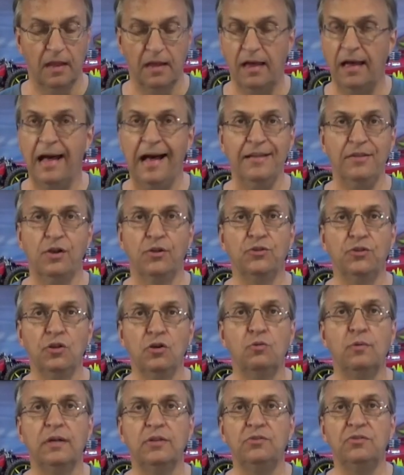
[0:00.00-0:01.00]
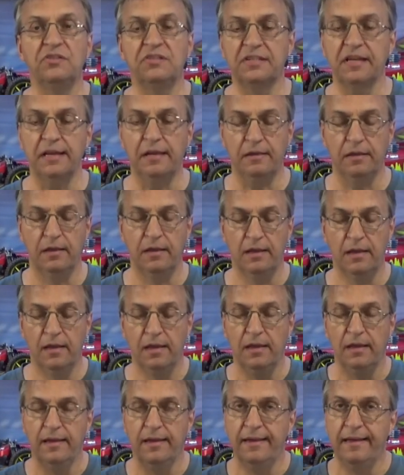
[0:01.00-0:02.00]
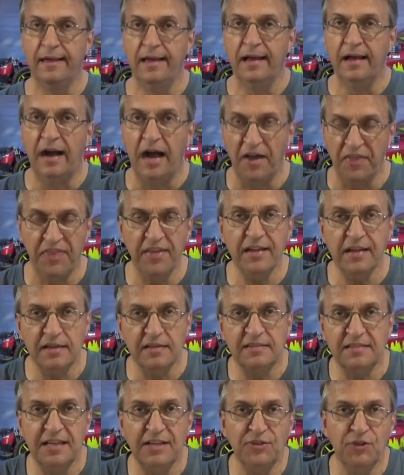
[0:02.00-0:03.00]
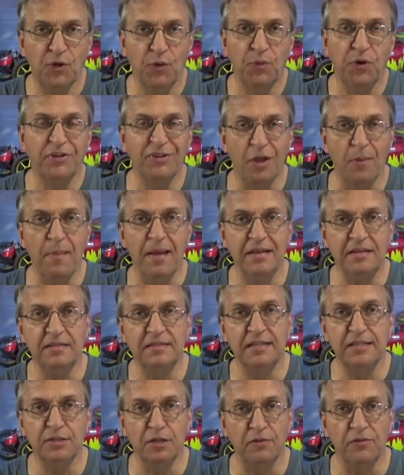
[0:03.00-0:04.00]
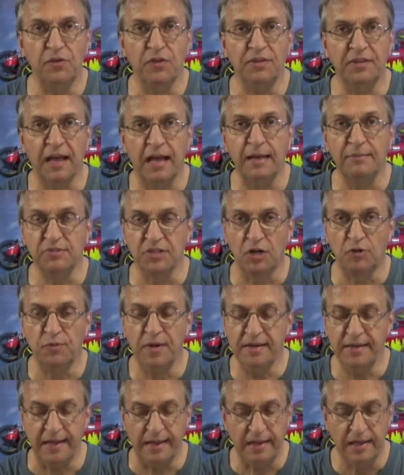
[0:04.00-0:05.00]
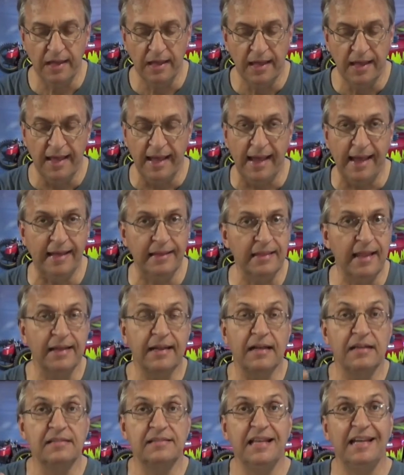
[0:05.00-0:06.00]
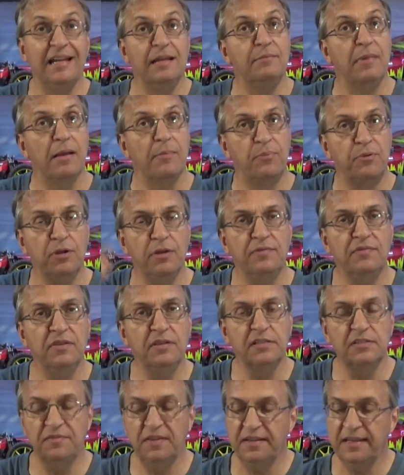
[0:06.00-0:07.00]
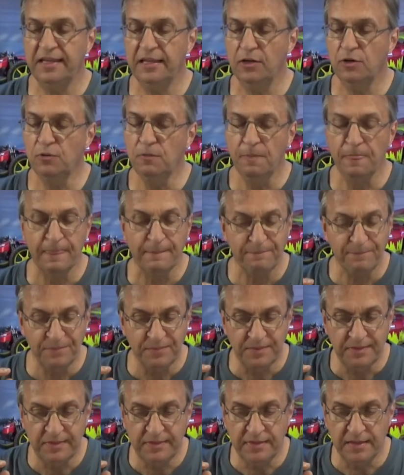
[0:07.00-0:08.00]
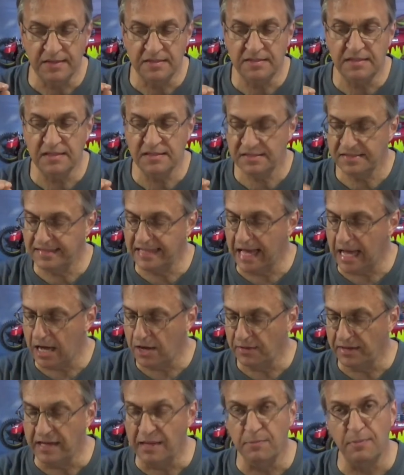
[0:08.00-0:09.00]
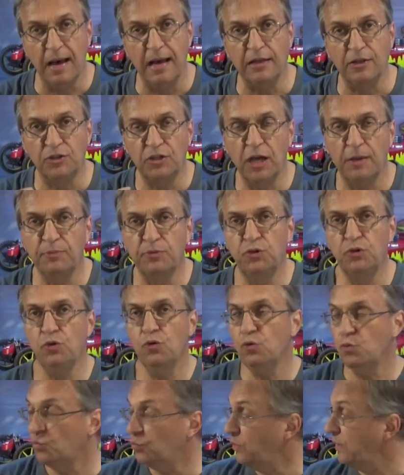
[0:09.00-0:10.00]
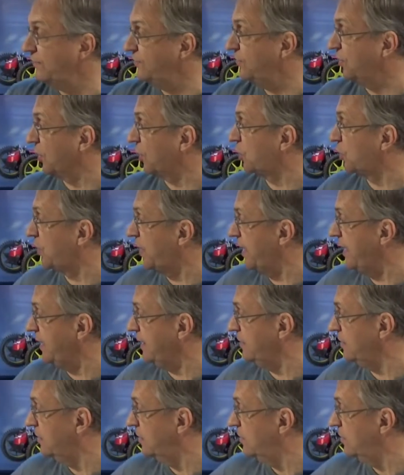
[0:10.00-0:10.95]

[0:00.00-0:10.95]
I don't know what to say. I think I said the word amazing a few times already. And like I said in my previous video, this is now in my top 2 with the crane